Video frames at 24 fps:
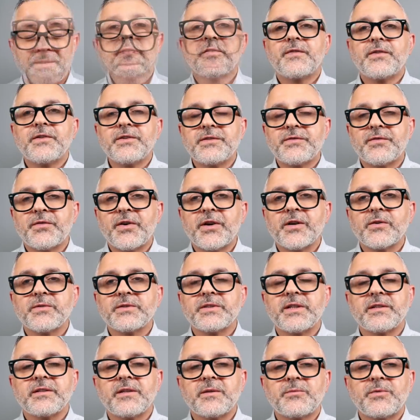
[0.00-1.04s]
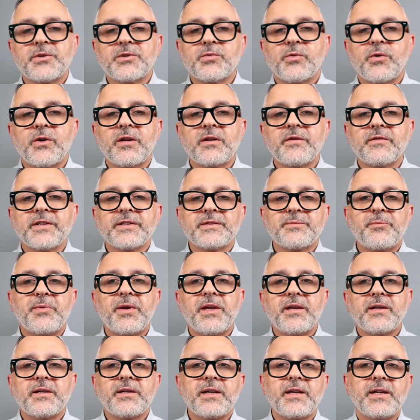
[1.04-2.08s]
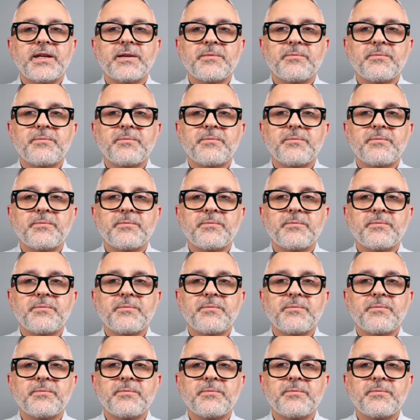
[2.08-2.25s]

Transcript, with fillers: First fragrance at number 12 is Peony